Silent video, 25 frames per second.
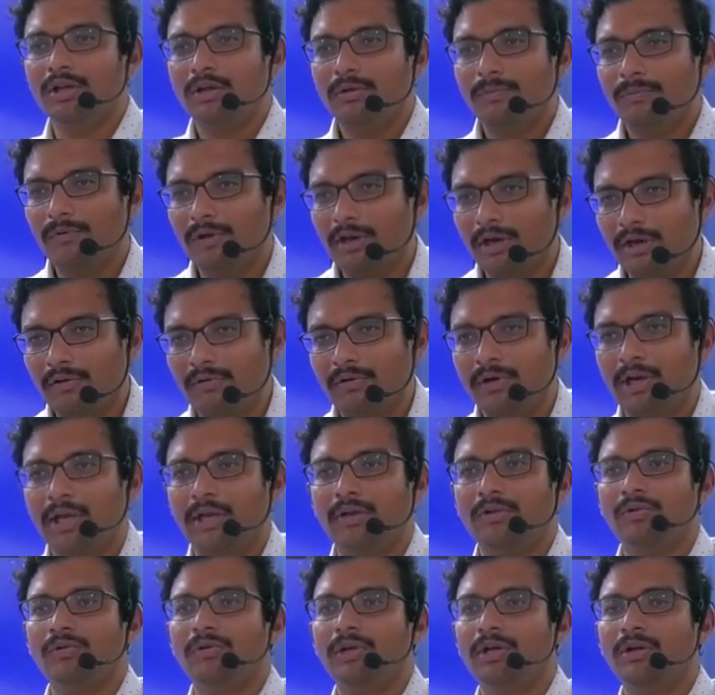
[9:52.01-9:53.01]
Wherever I
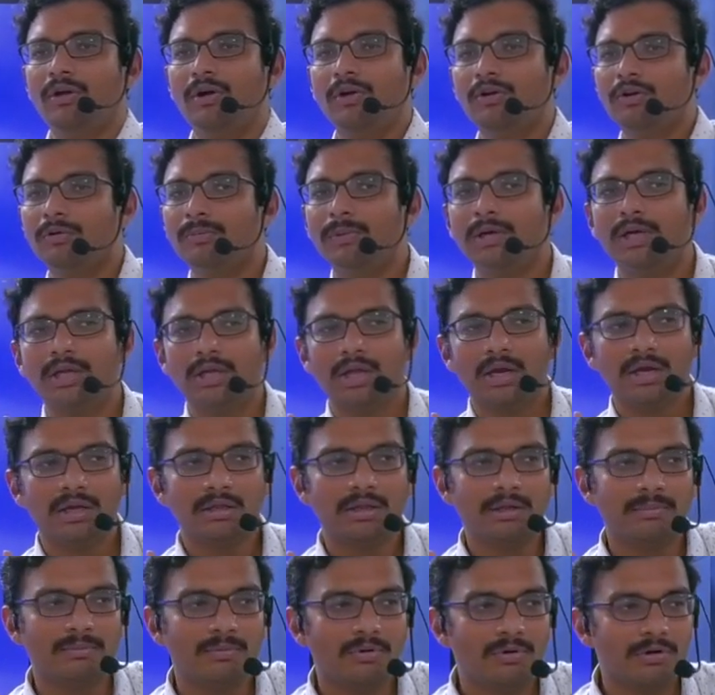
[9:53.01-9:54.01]
am going, automatically
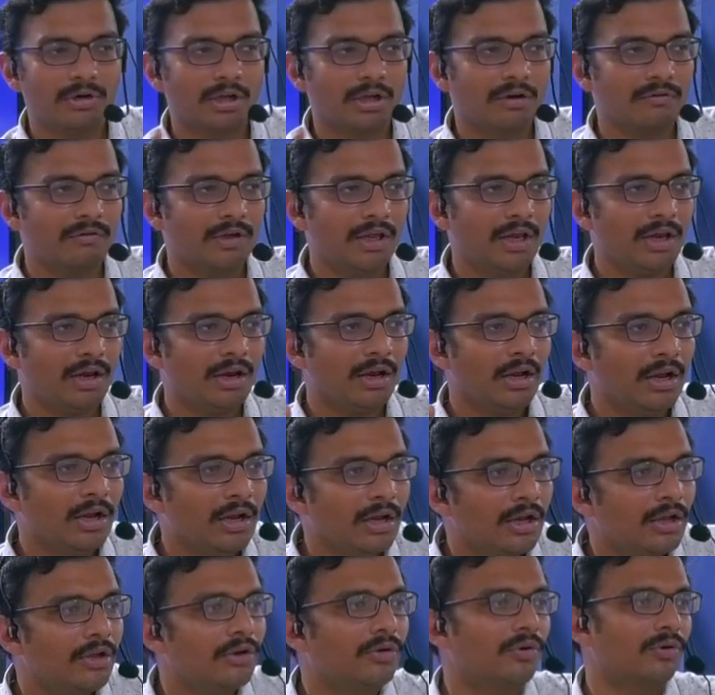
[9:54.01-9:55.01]
the motor will
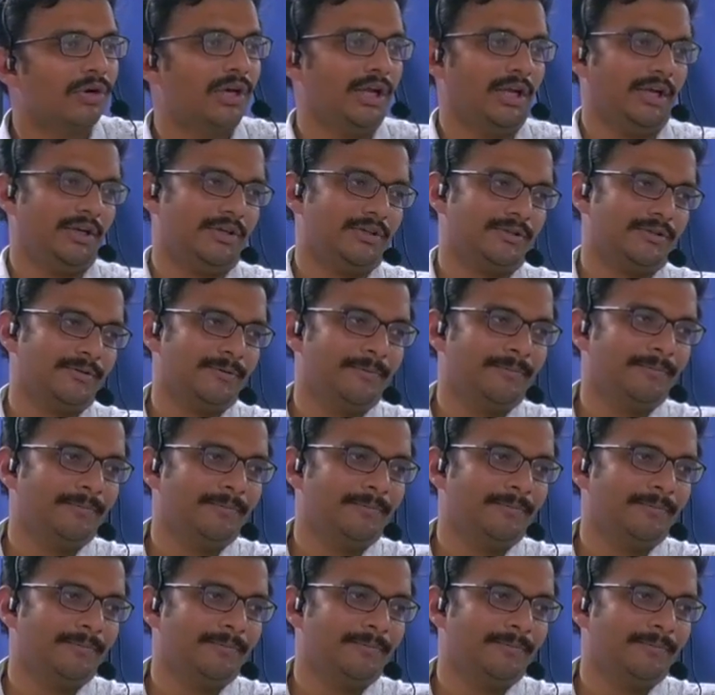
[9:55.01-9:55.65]
rotate.